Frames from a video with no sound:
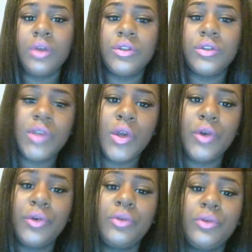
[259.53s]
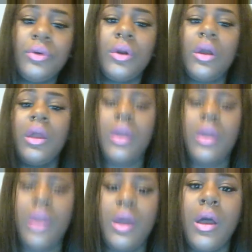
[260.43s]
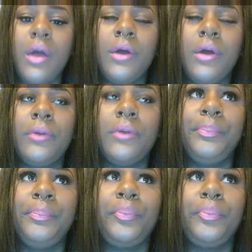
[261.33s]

So um